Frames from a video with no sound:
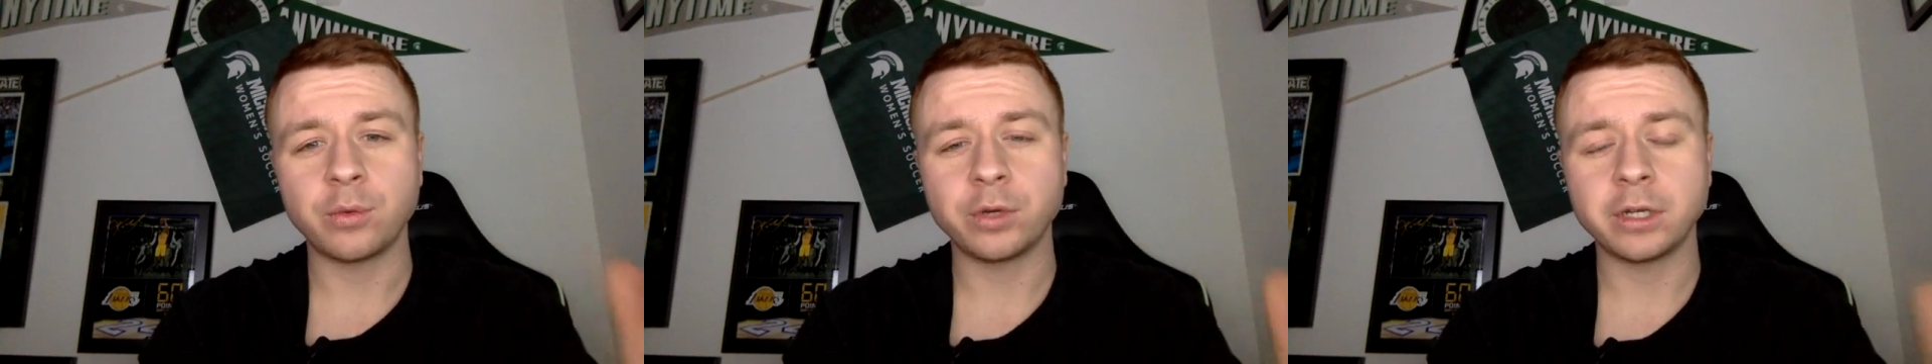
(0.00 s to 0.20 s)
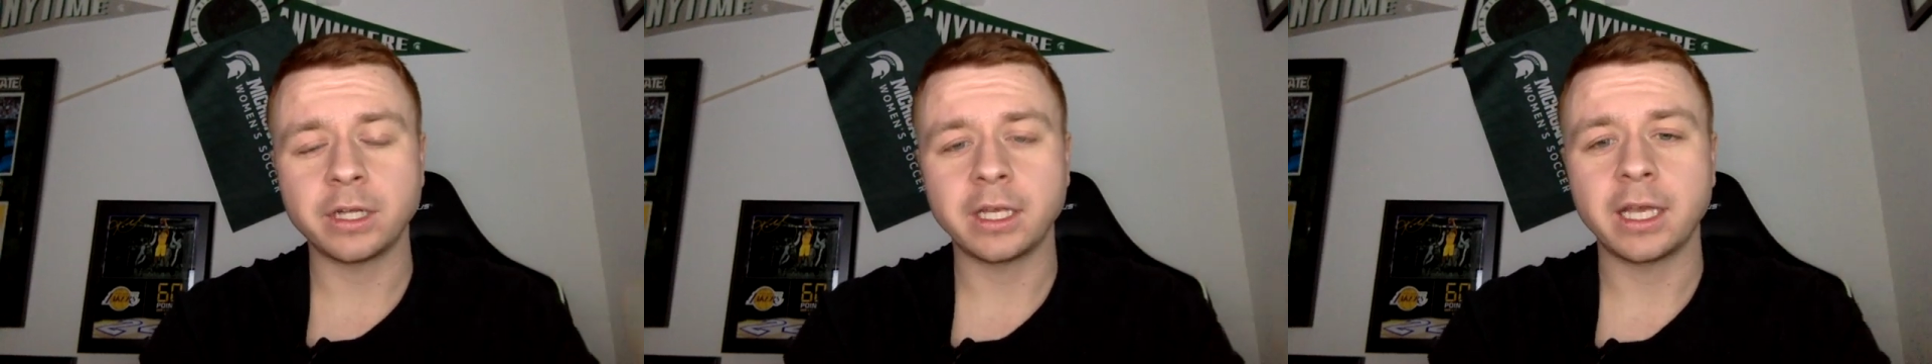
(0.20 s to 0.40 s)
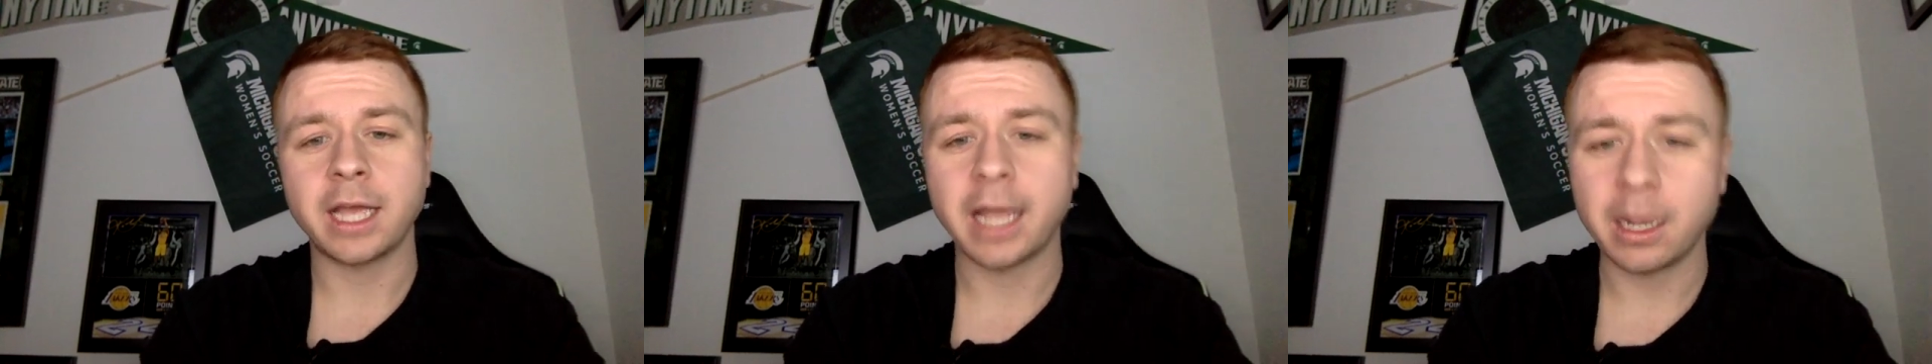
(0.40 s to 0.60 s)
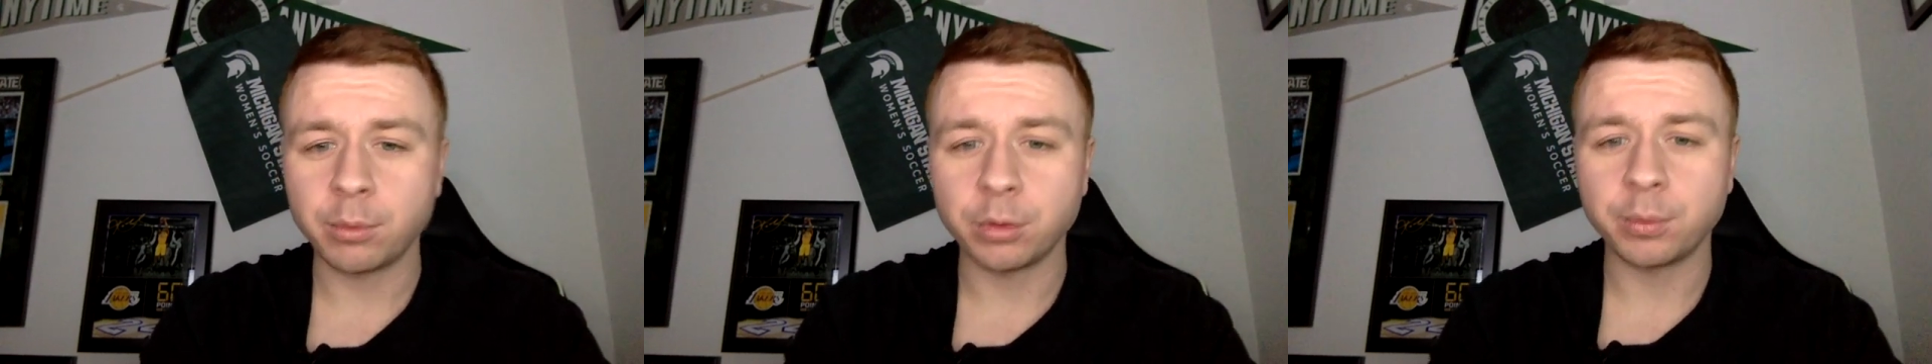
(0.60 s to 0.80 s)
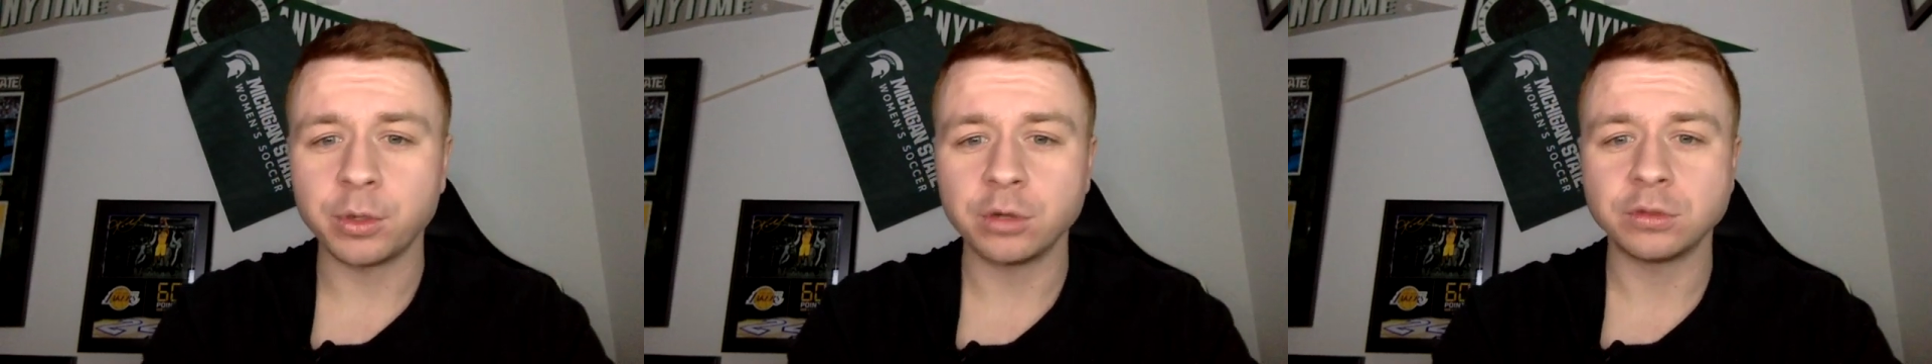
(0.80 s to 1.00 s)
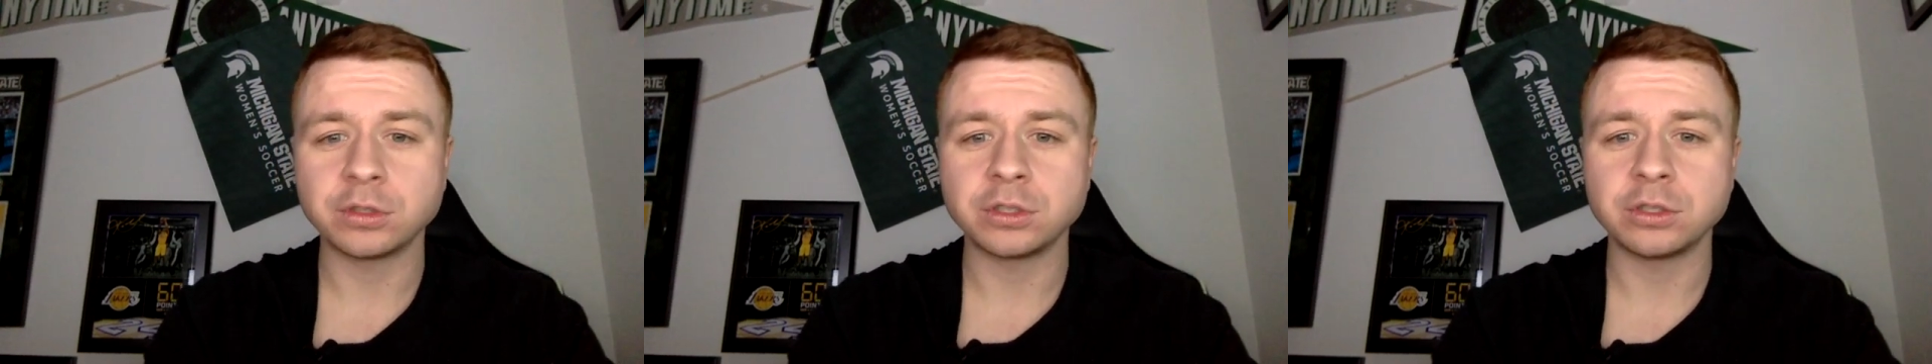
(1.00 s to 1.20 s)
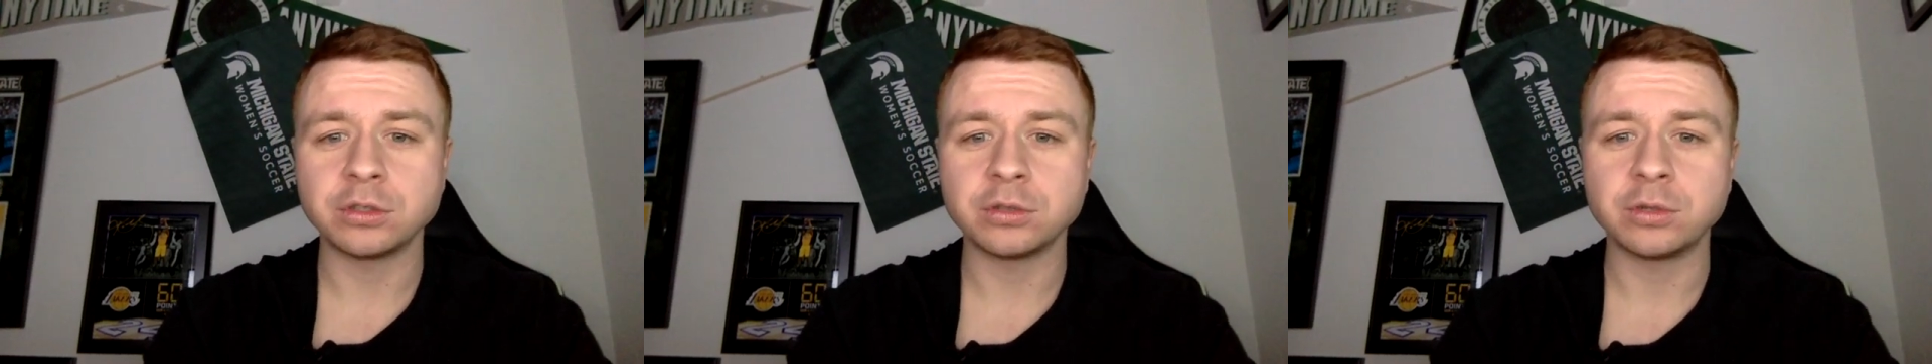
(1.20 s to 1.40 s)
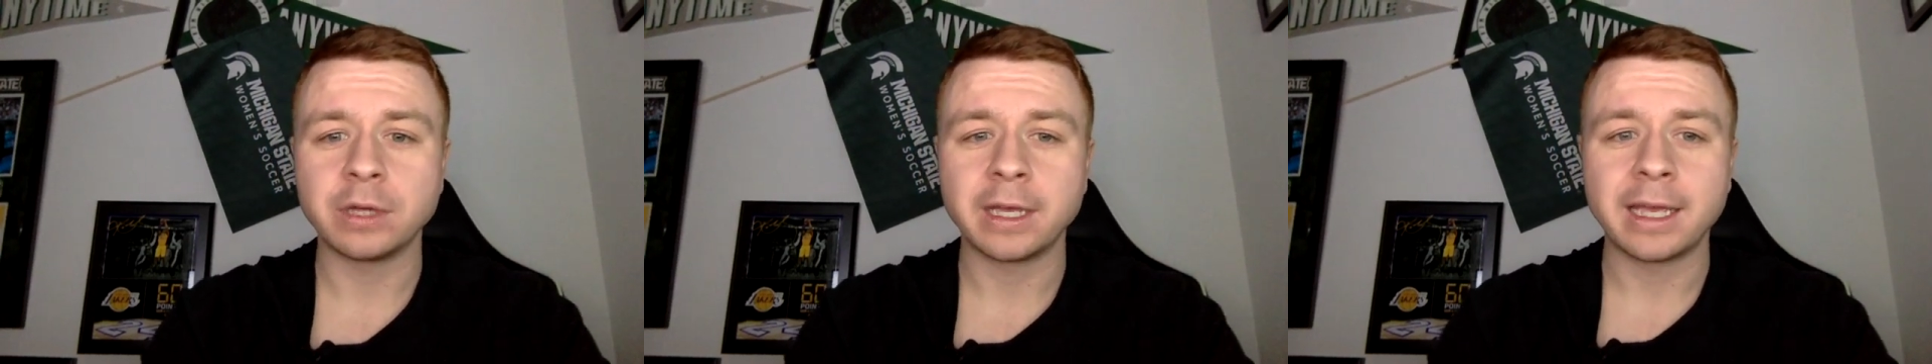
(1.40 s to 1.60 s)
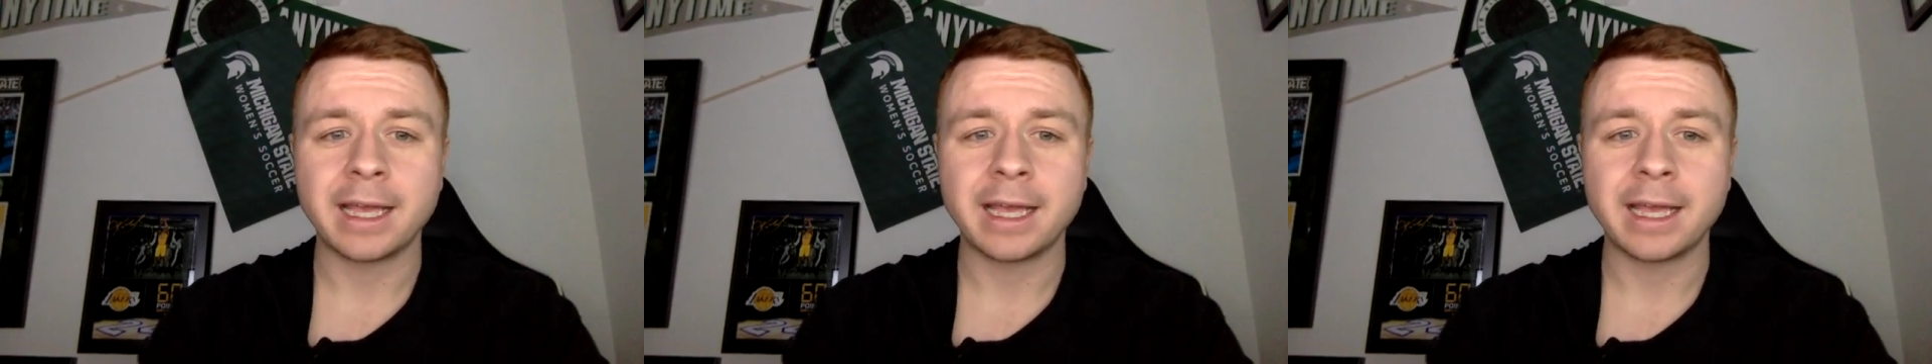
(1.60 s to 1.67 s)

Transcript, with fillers: one knee and propose to